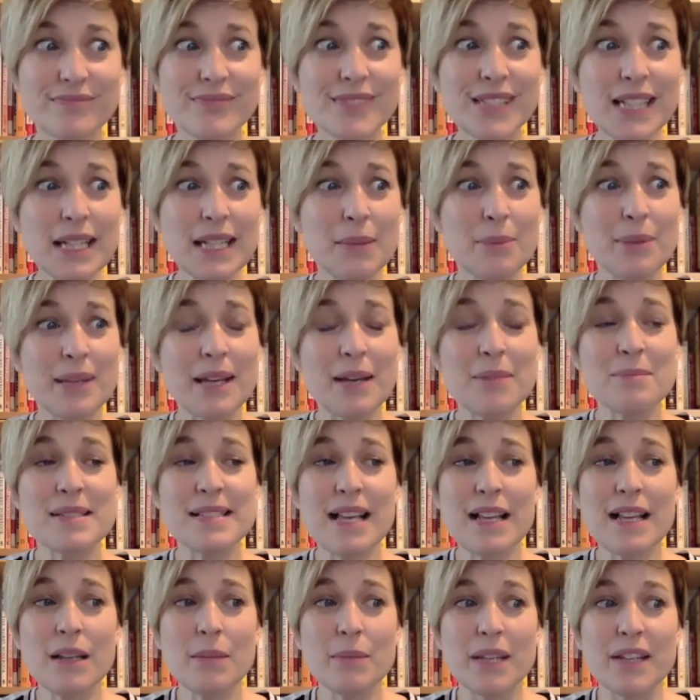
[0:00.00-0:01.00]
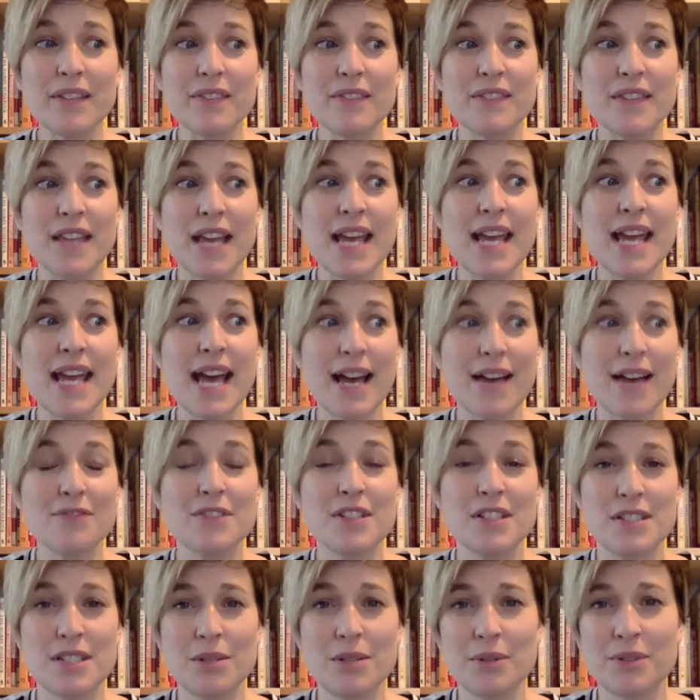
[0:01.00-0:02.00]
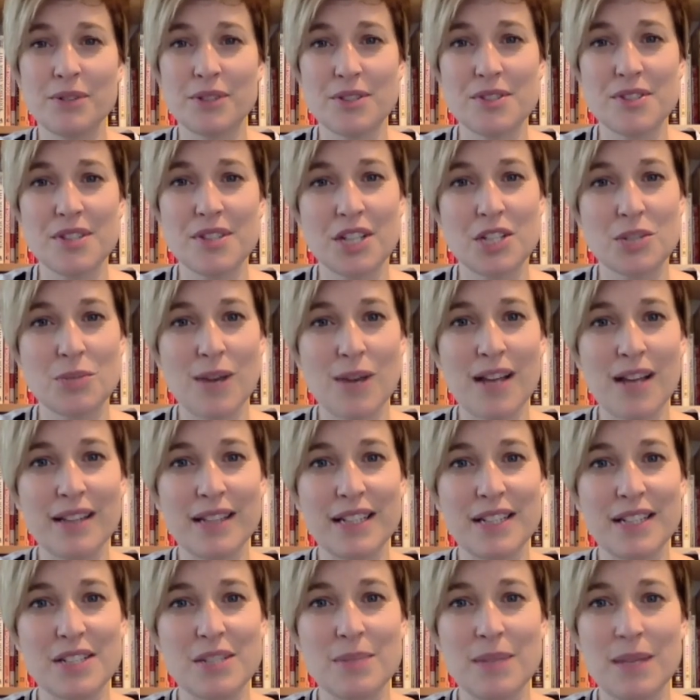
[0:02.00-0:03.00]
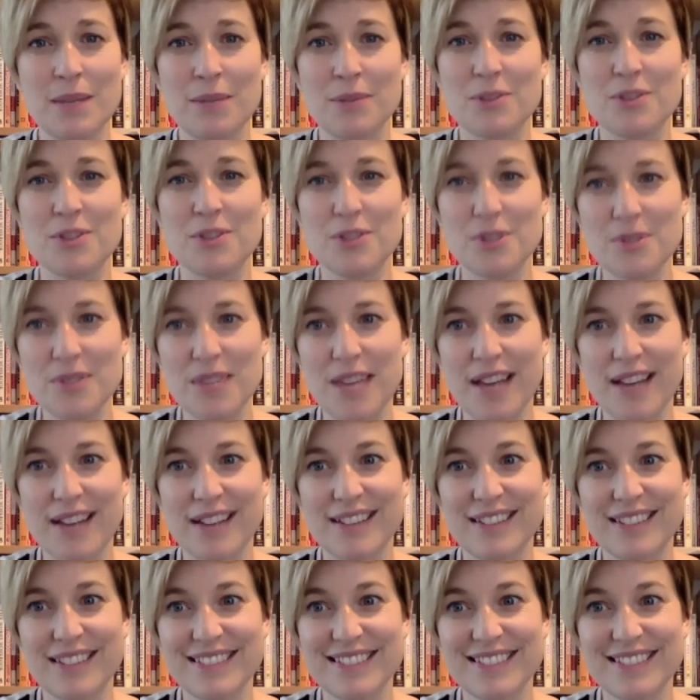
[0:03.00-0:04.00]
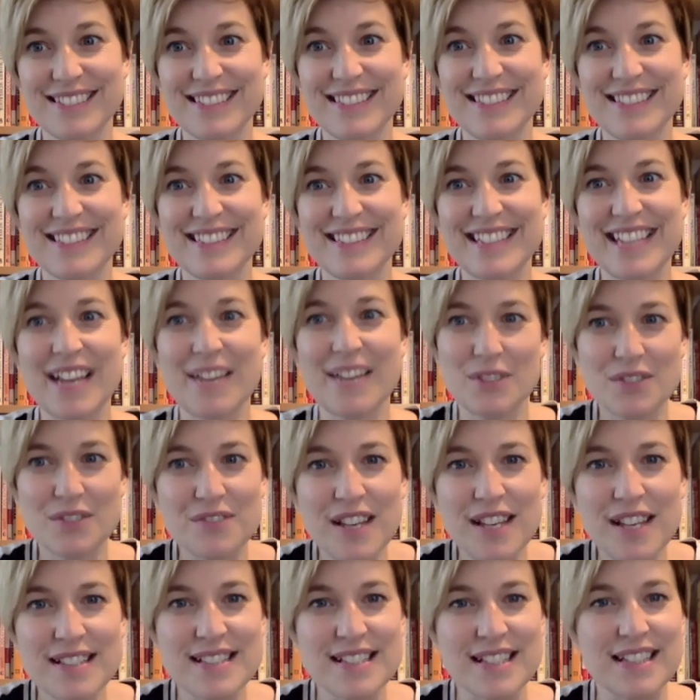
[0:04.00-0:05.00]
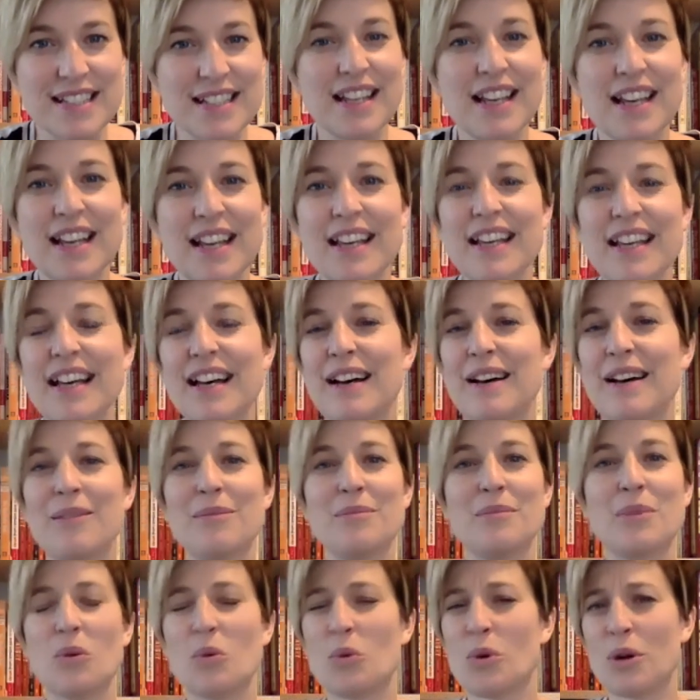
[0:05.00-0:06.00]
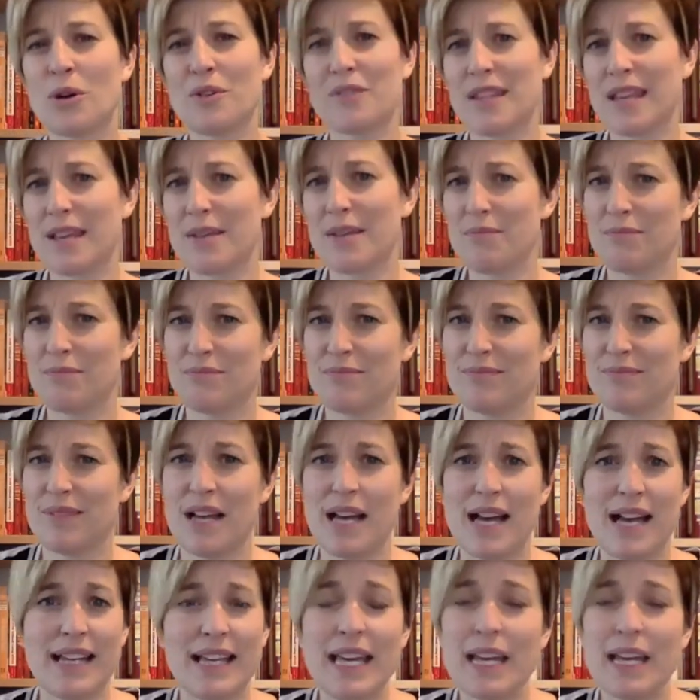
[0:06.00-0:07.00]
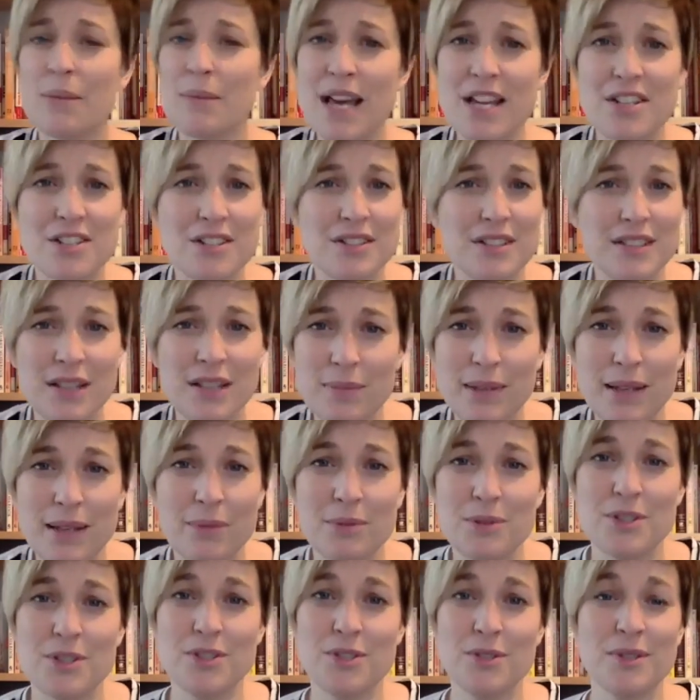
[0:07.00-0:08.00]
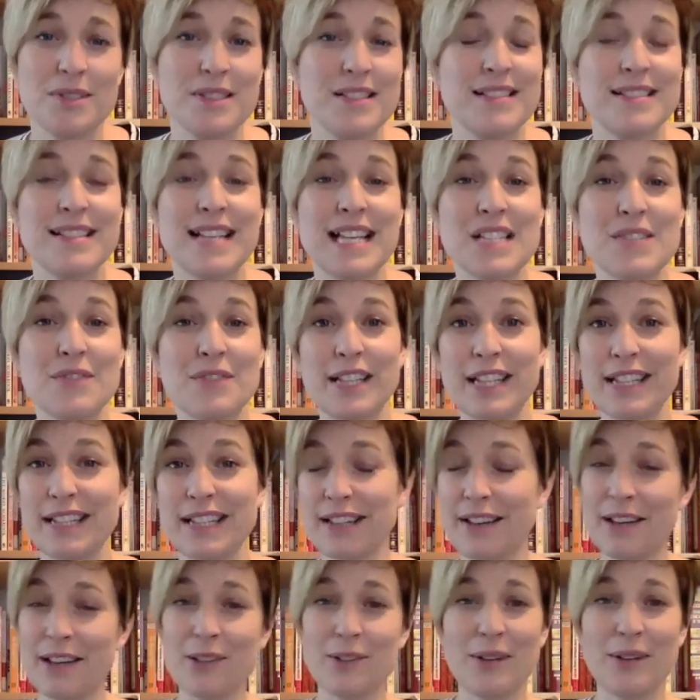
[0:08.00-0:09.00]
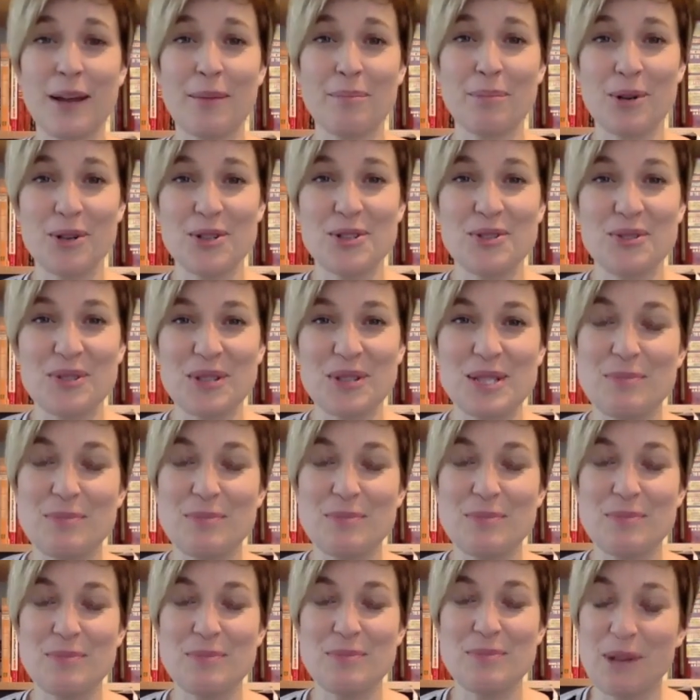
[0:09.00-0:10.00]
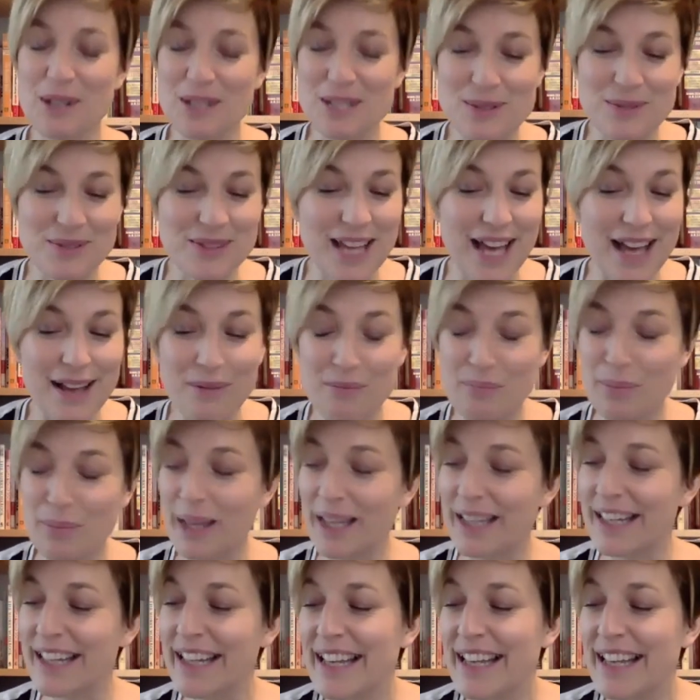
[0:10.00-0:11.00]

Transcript: and become celibate, they have to deal with their sexuality to be able to do that. They have to face it. I can't imagine that they'd be able to do it successfully. Now, I don't have personal experience with that, but